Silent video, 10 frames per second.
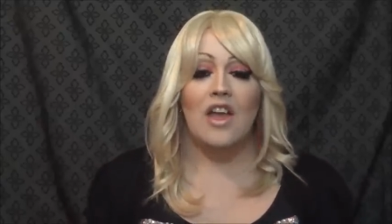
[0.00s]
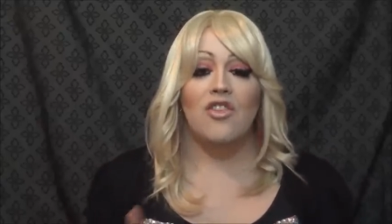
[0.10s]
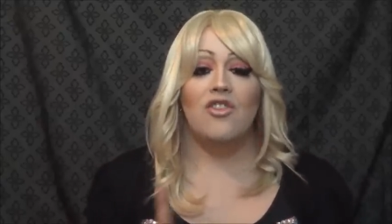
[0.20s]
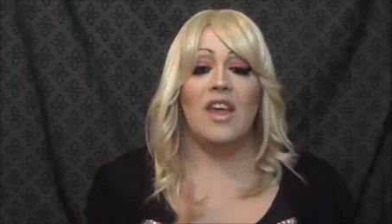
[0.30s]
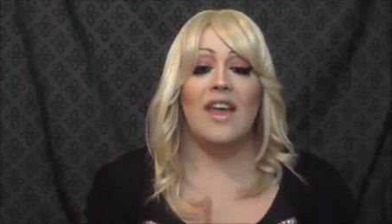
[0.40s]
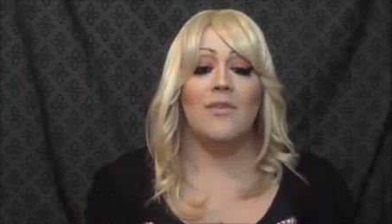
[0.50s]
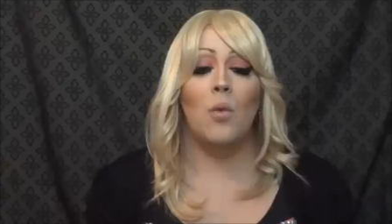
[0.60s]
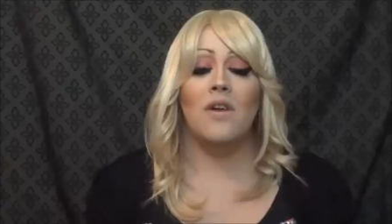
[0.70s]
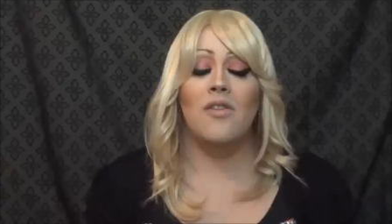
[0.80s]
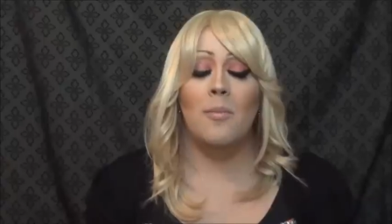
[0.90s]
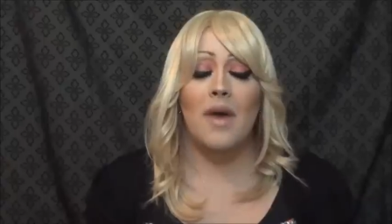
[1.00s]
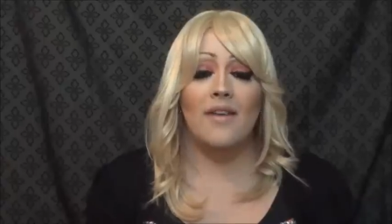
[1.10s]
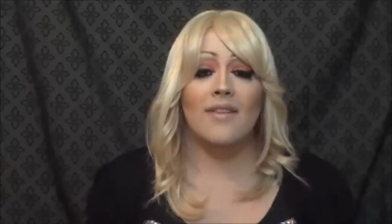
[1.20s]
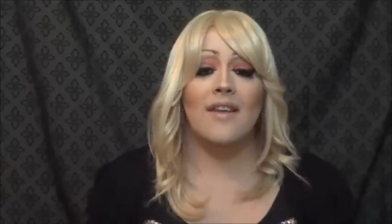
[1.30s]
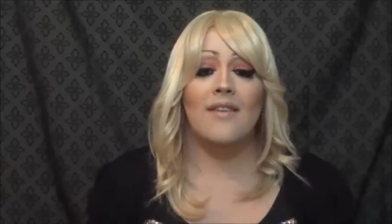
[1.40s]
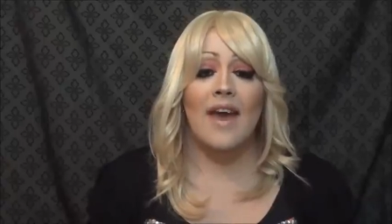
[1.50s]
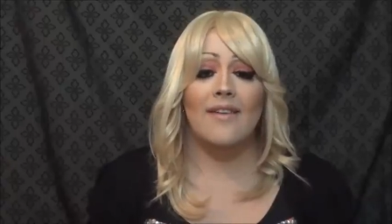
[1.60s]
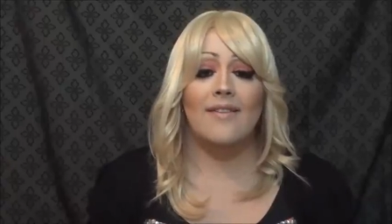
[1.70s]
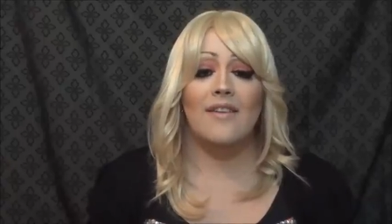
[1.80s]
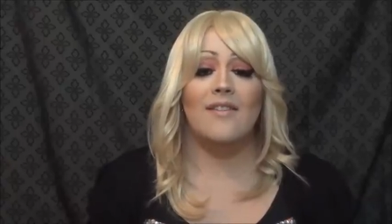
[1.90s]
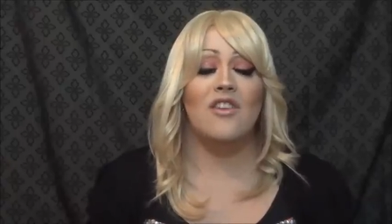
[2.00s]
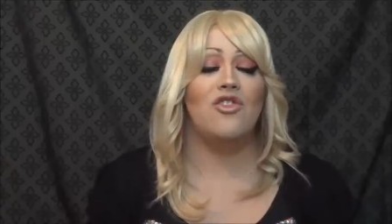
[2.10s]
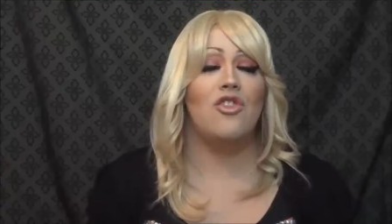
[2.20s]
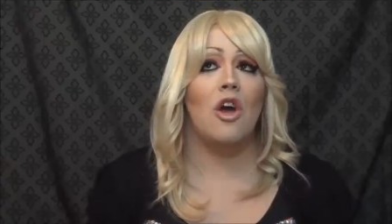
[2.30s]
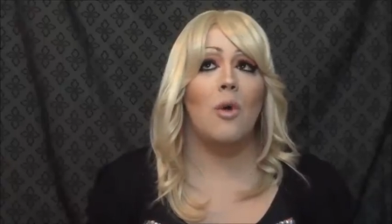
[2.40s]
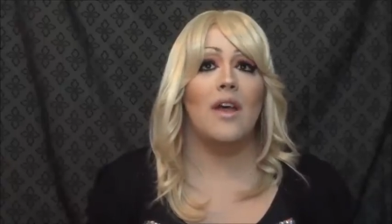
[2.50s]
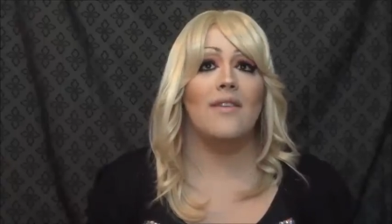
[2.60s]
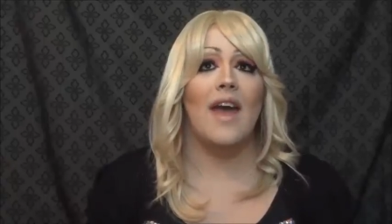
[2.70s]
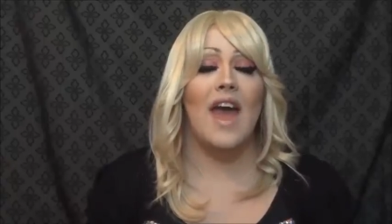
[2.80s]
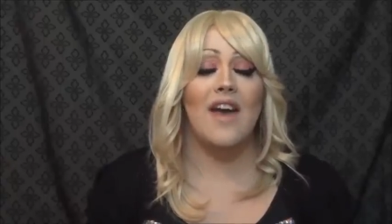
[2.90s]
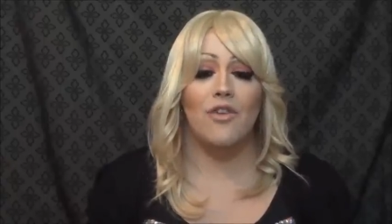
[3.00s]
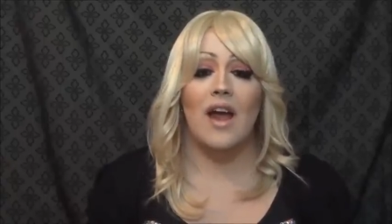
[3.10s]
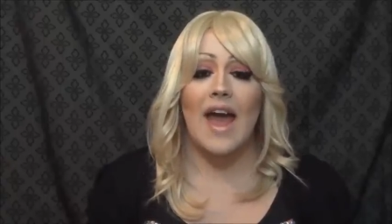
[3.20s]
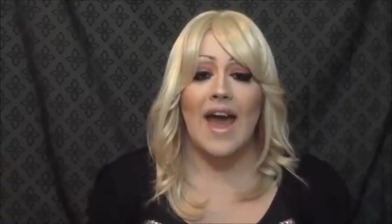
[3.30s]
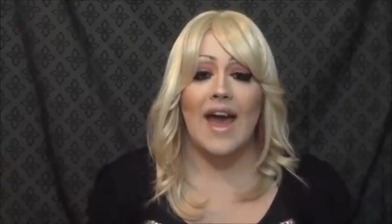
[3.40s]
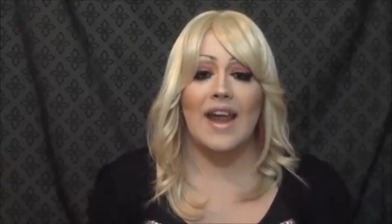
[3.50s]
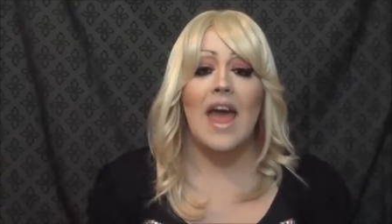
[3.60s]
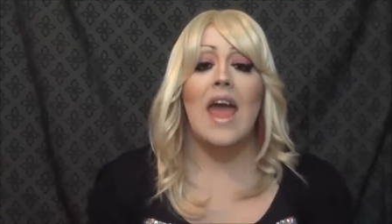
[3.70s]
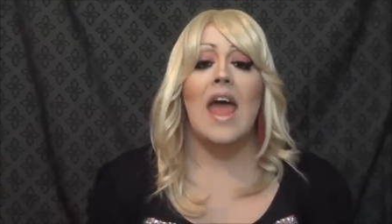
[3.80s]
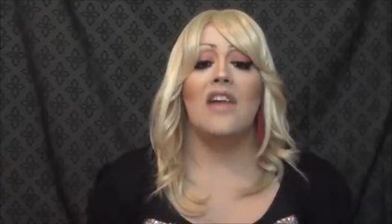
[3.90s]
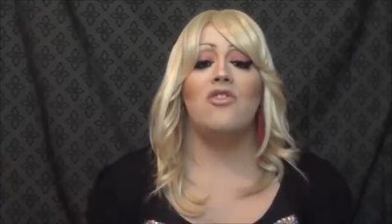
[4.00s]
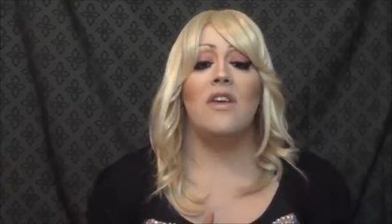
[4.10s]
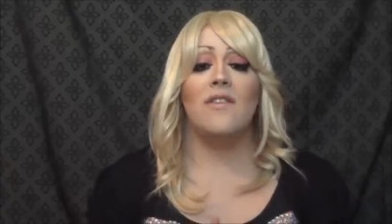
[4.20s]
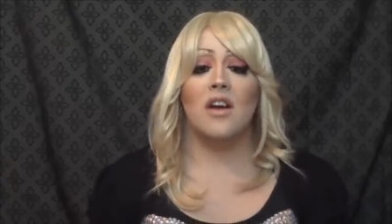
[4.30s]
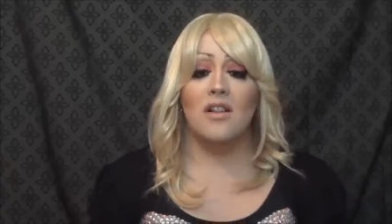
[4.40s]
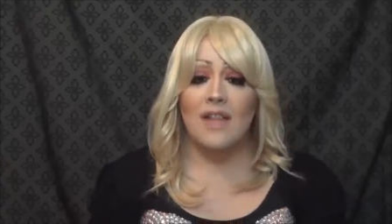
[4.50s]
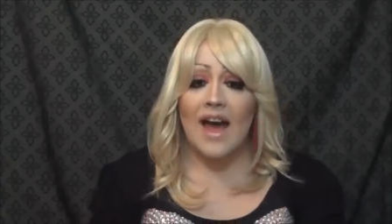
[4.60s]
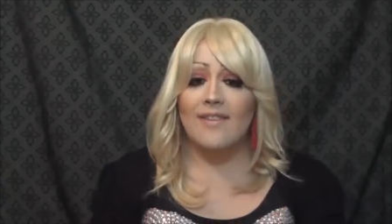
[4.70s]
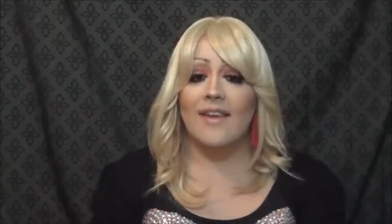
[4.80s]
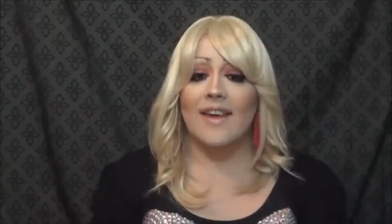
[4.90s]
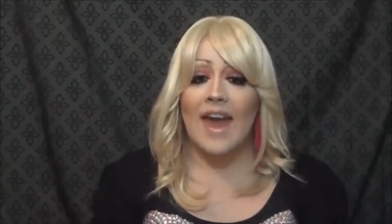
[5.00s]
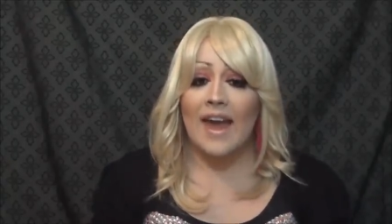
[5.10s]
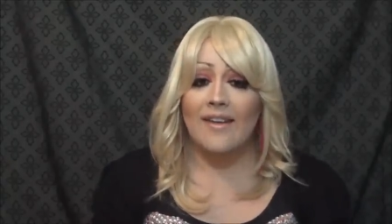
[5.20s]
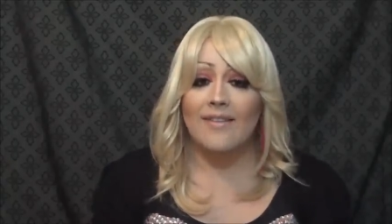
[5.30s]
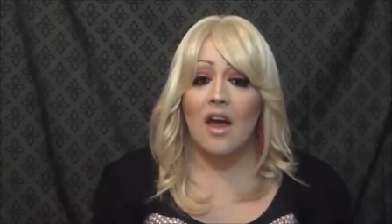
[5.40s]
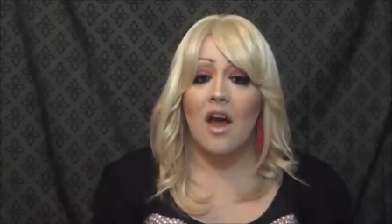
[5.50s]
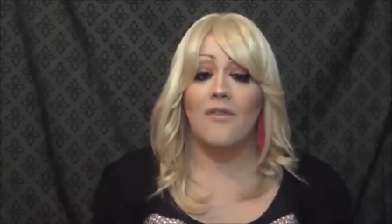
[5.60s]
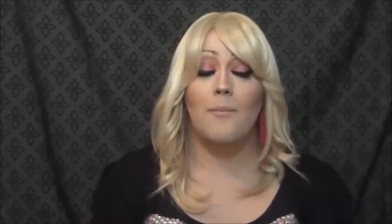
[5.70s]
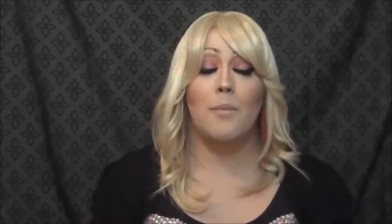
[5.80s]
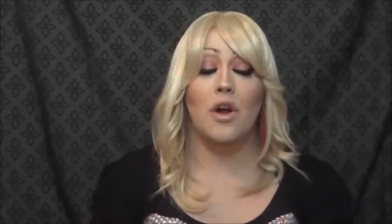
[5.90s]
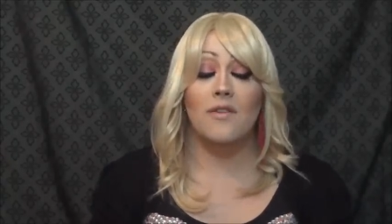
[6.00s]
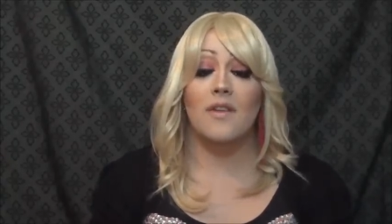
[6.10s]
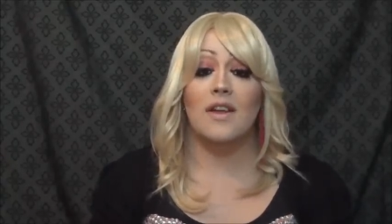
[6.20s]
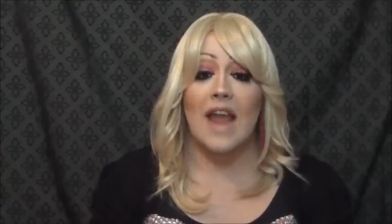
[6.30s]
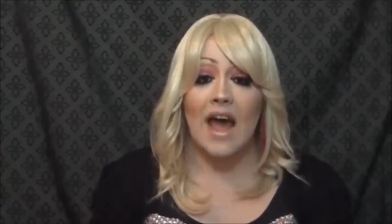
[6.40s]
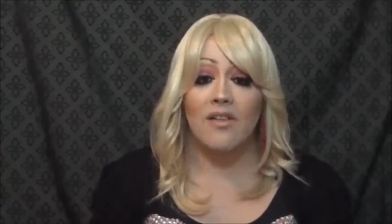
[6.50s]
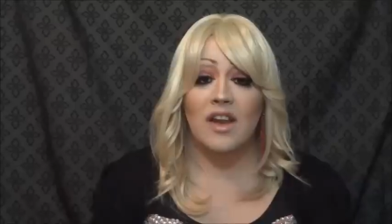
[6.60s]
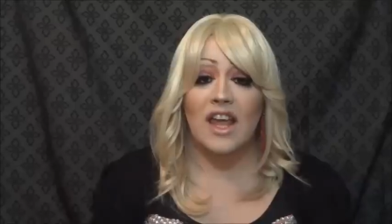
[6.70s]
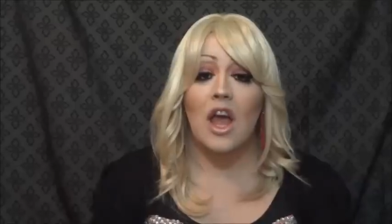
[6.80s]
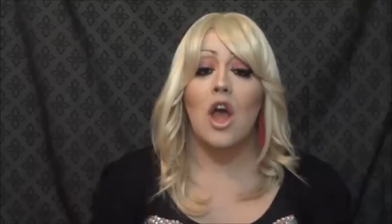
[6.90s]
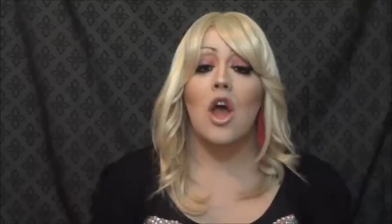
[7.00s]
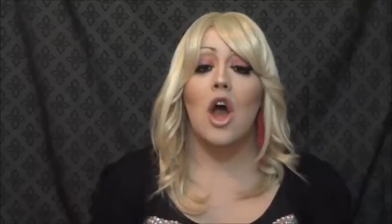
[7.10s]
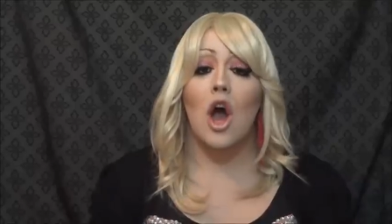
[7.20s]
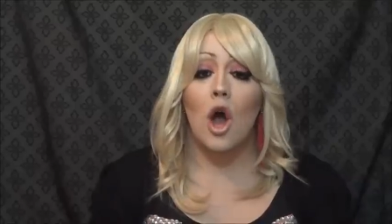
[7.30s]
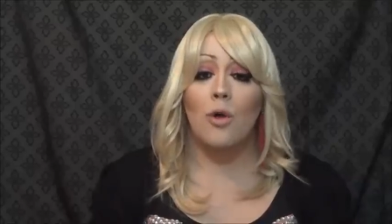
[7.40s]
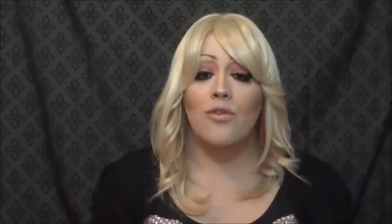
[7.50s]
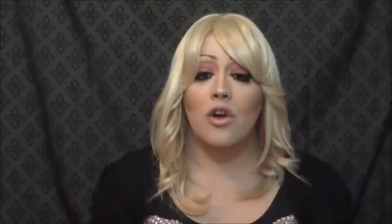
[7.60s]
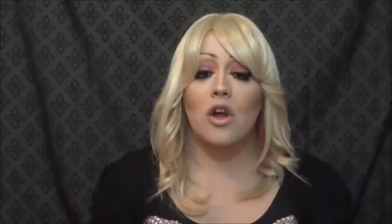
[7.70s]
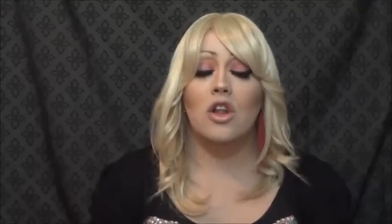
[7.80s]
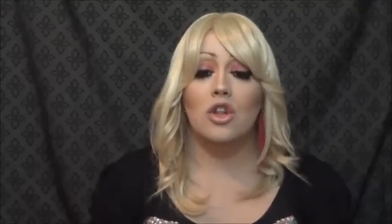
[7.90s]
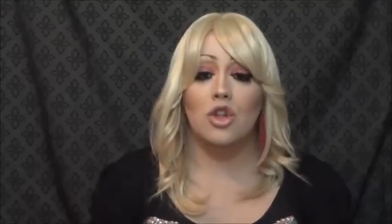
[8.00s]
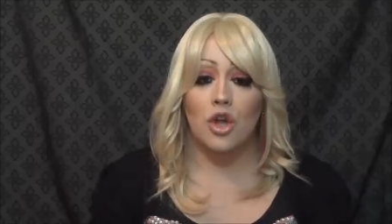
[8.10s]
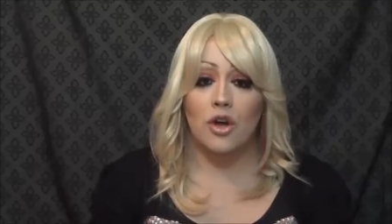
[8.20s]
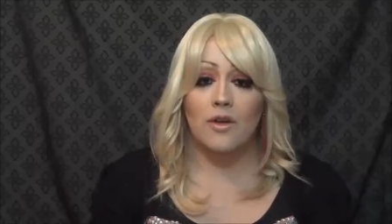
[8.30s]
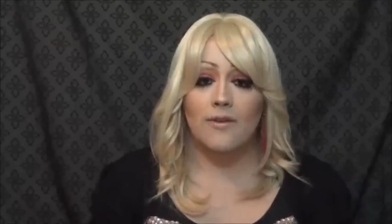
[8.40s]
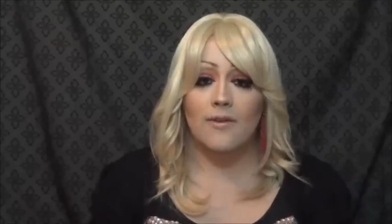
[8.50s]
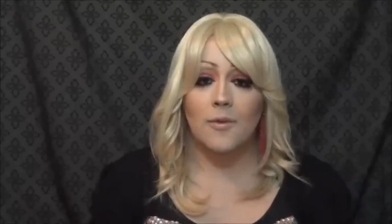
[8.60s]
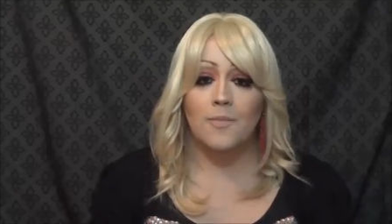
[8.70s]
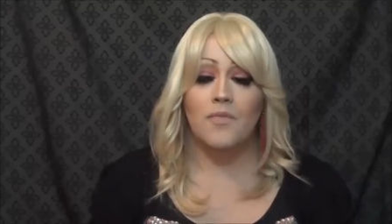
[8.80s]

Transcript: She is one of the best contestants this show has ever had, and she is a classic case of personality over looks.